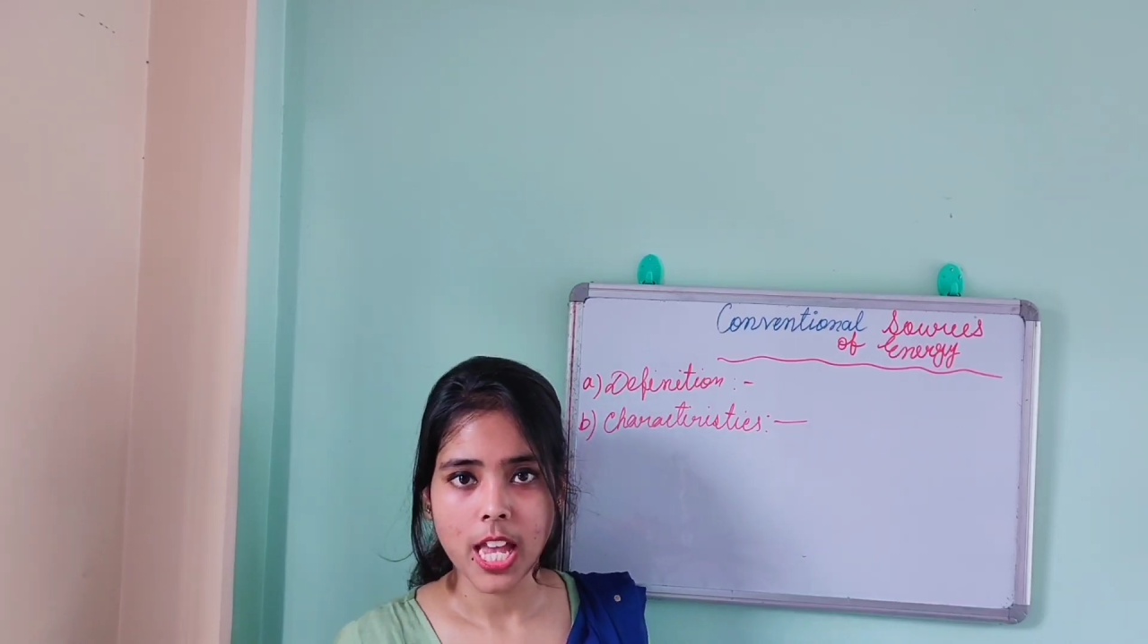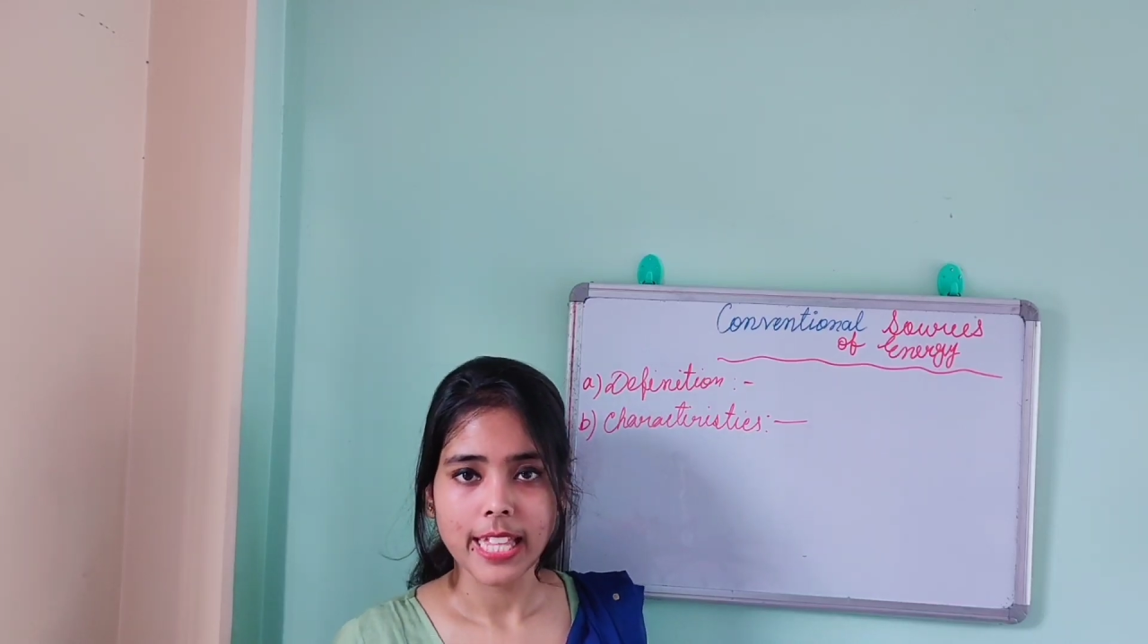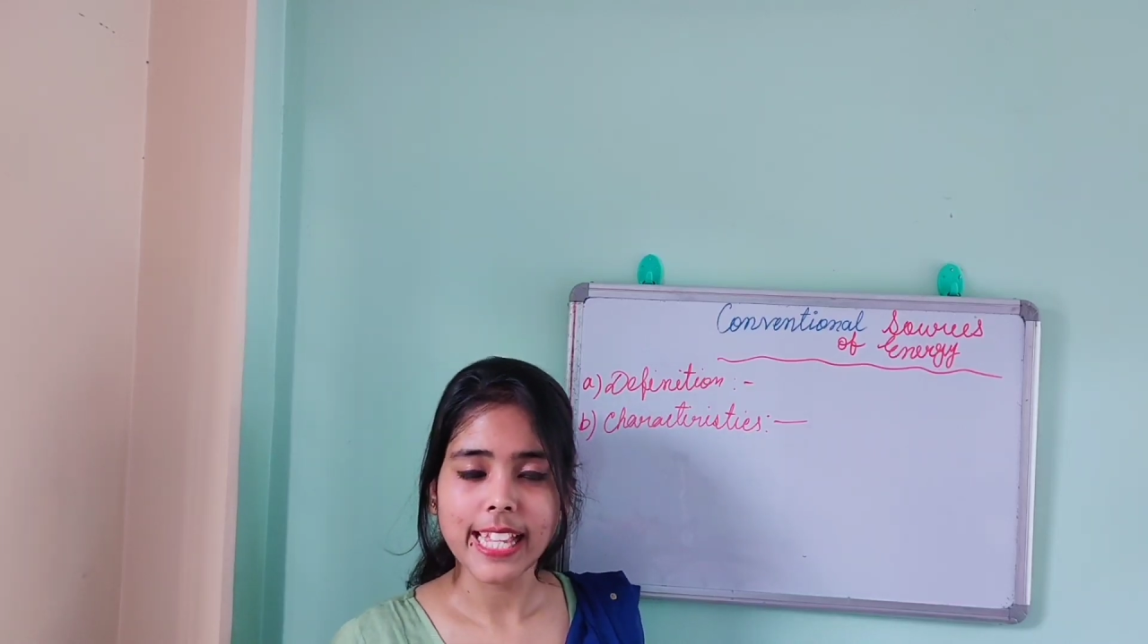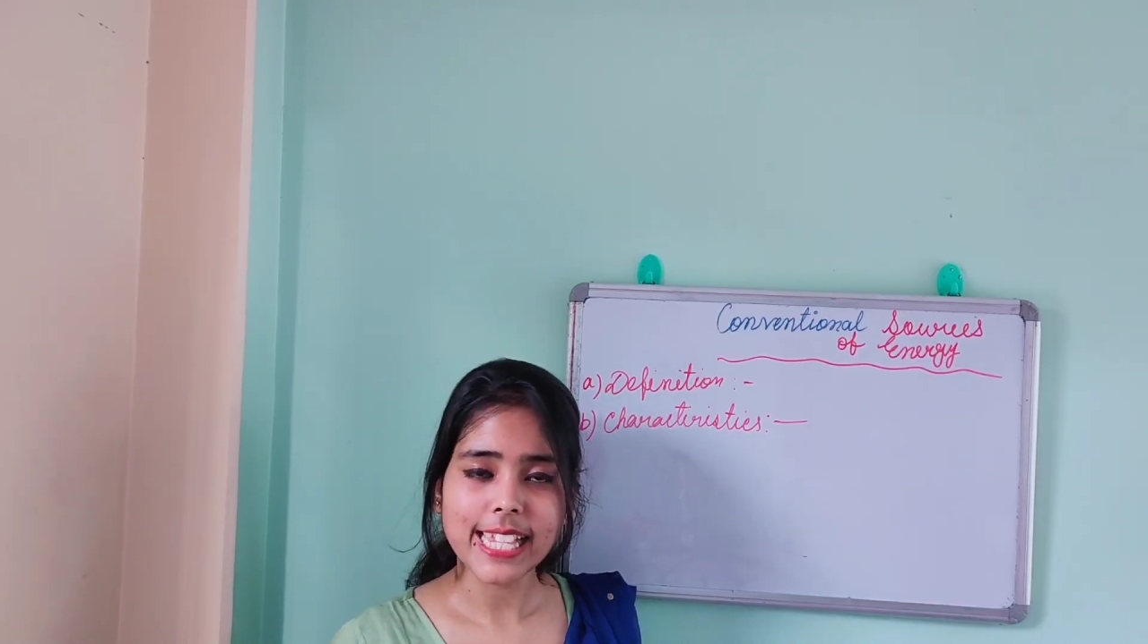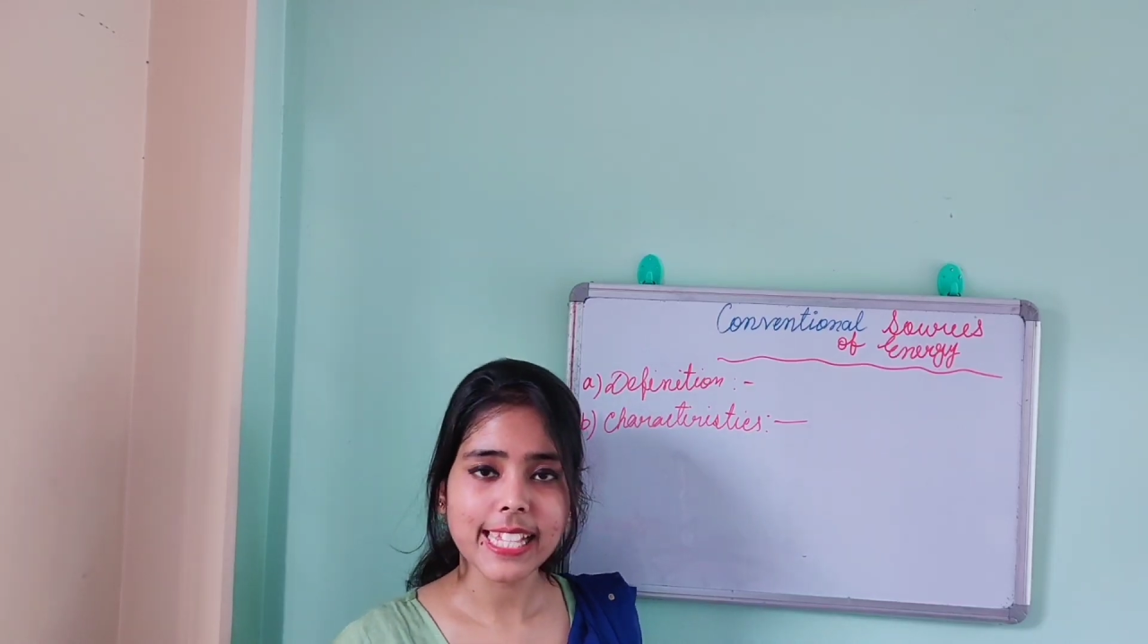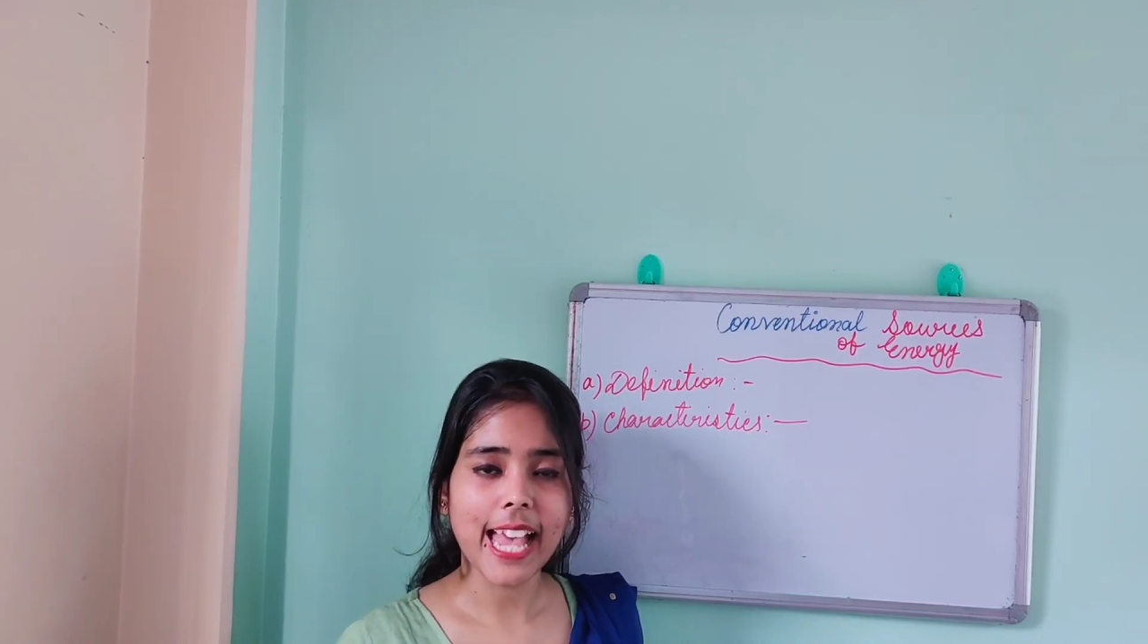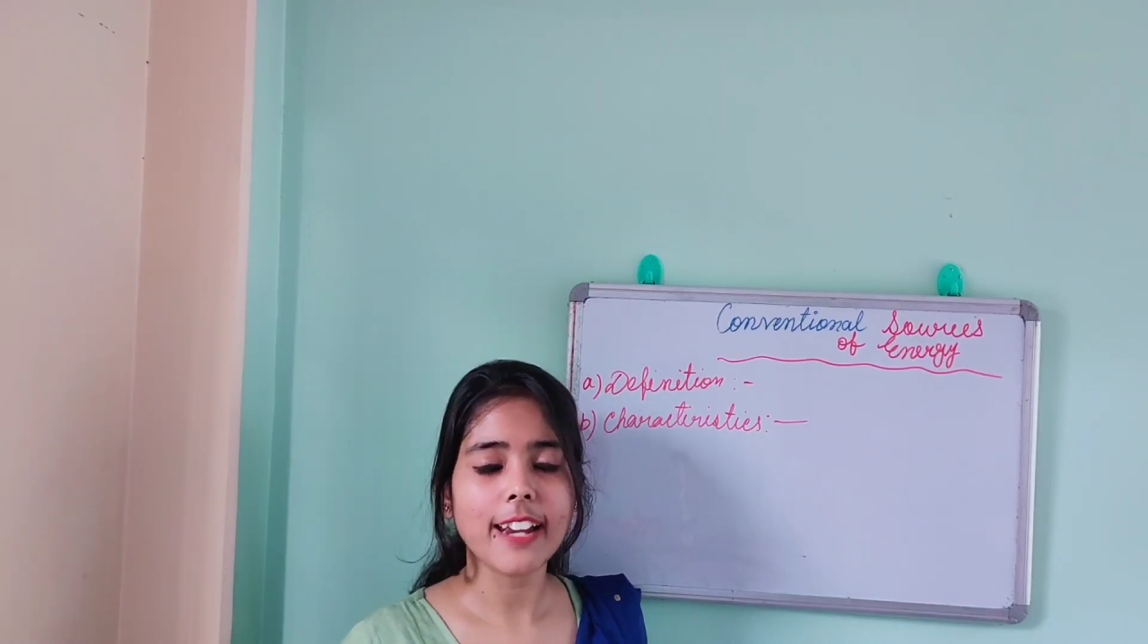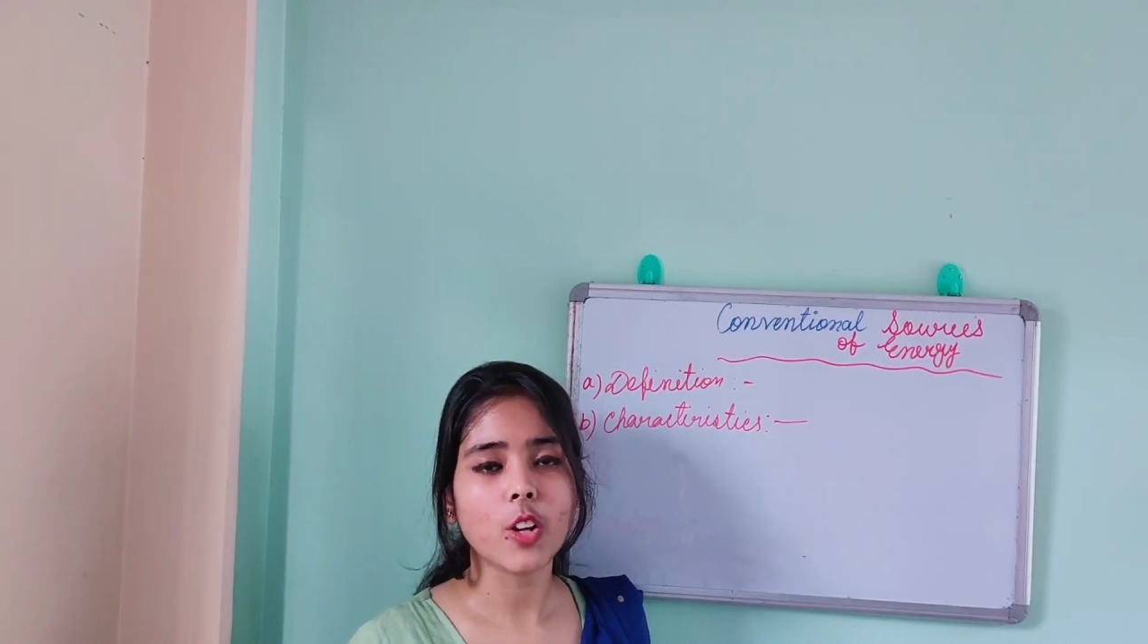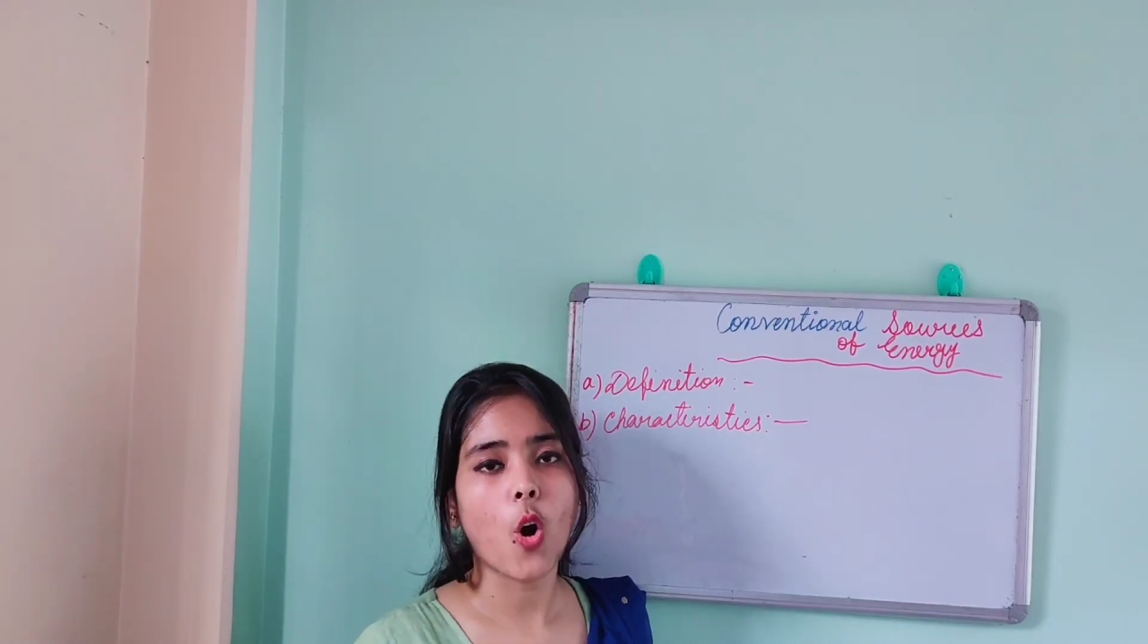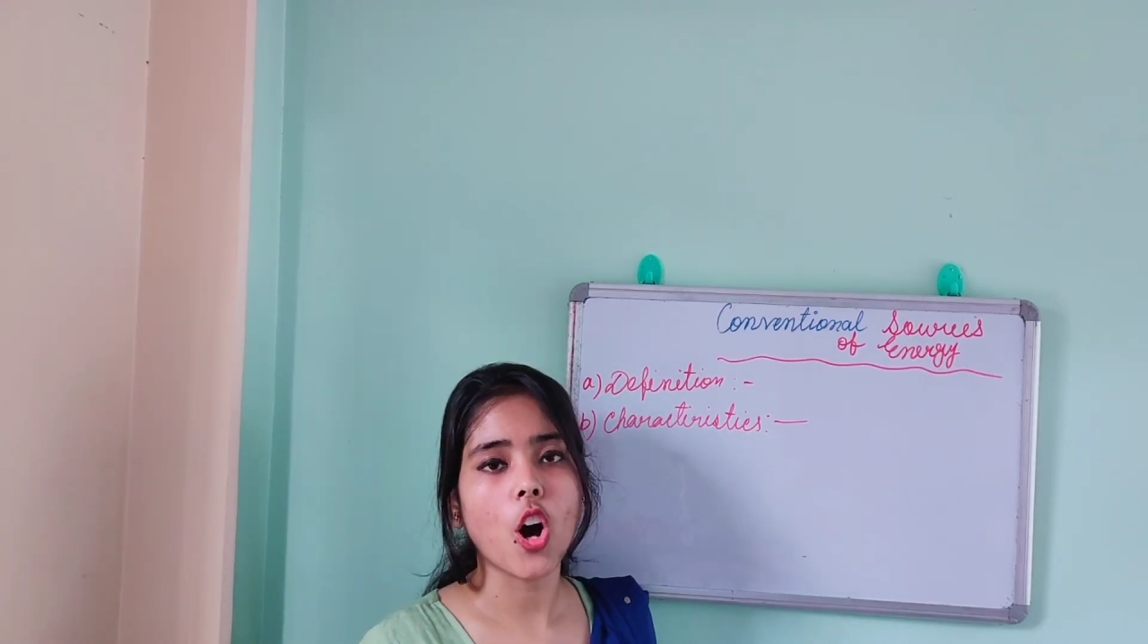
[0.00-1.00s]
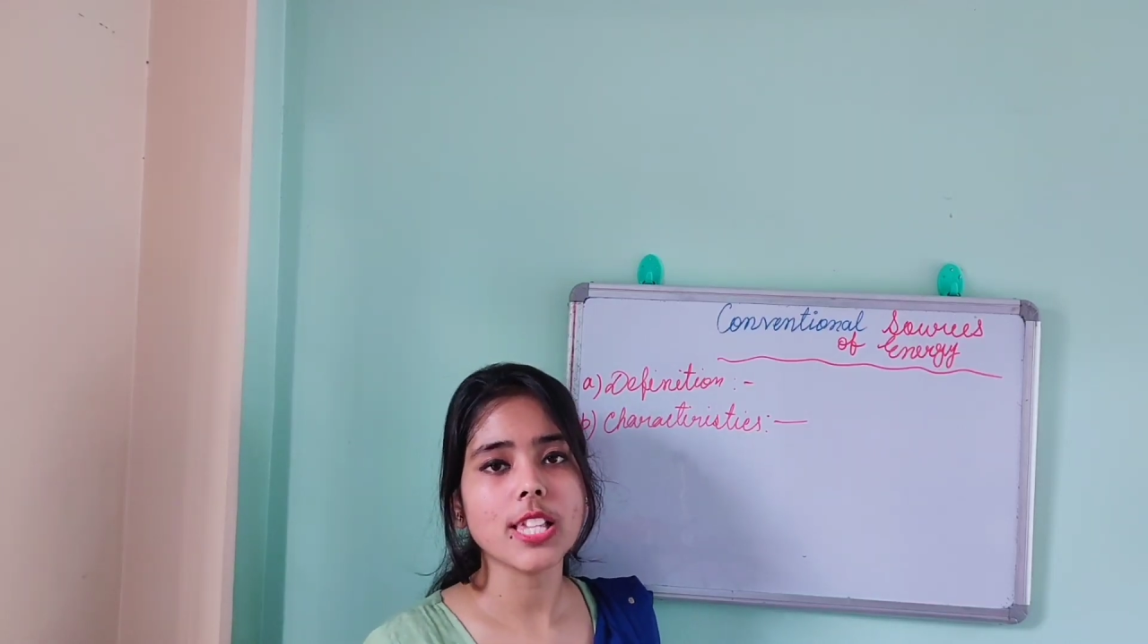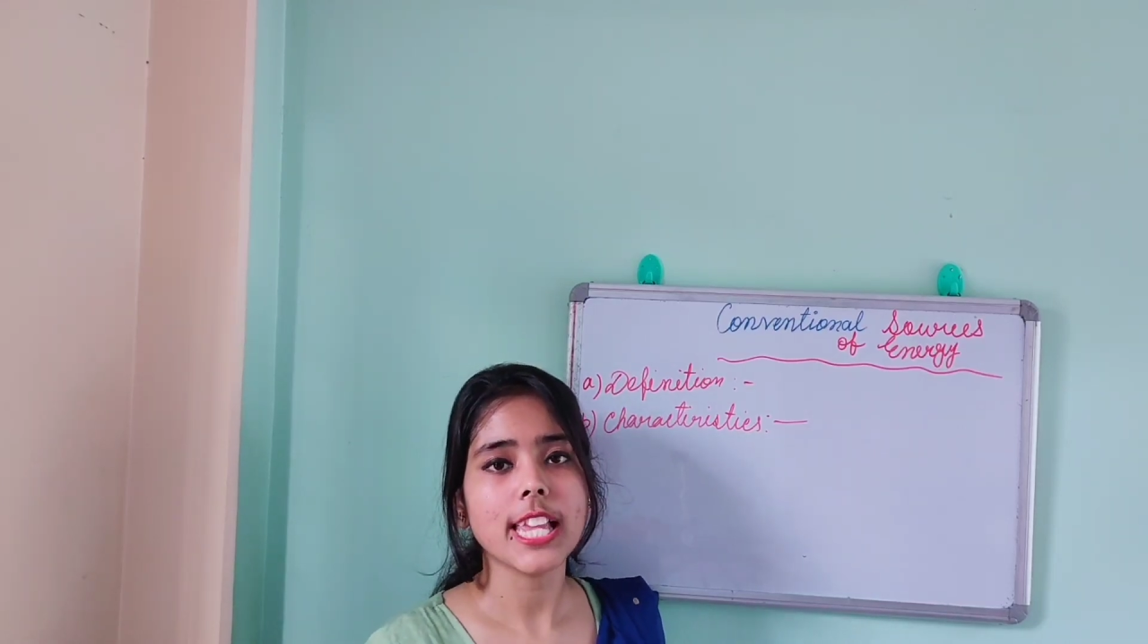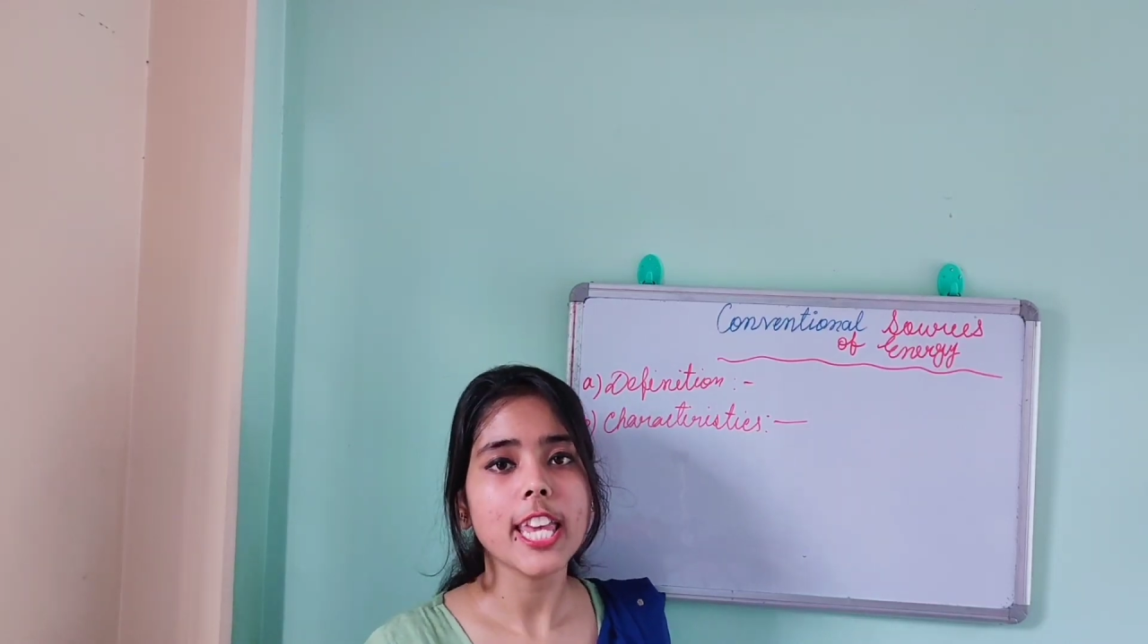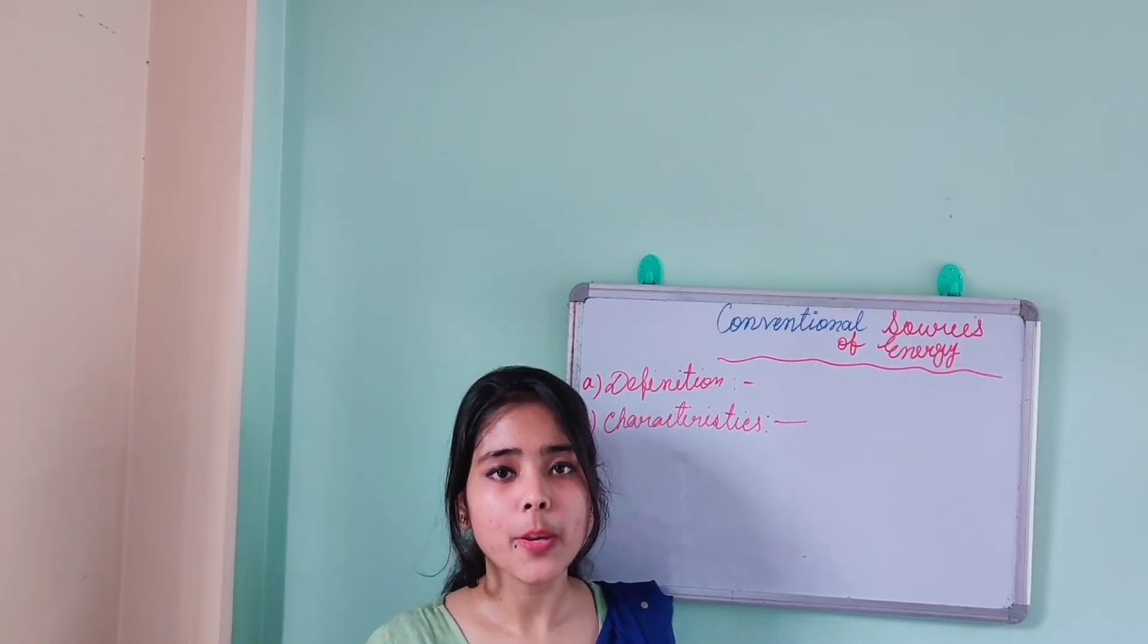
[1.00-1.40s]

This can cause